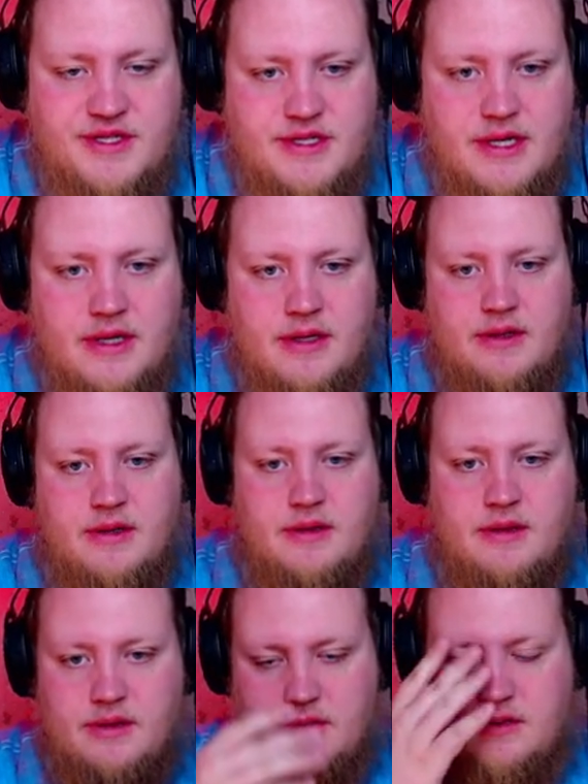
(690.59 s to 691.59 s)
Trying to
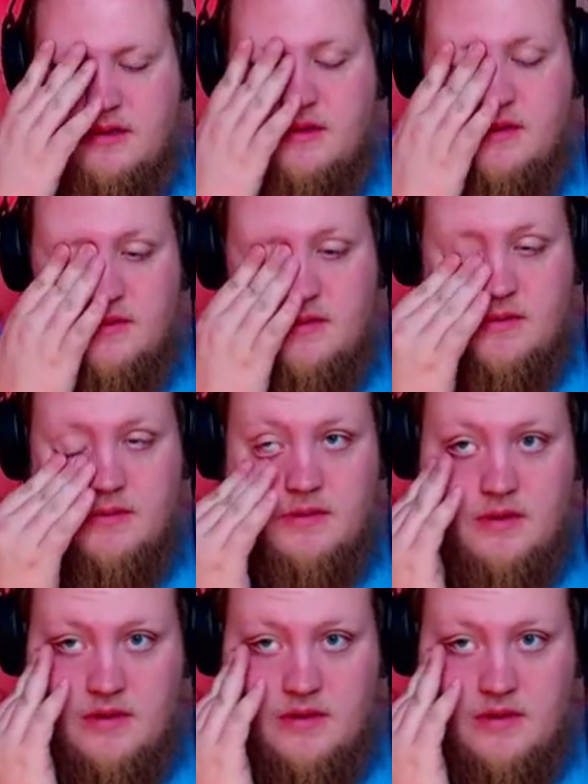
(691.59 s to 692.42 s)
comprehend what just happened.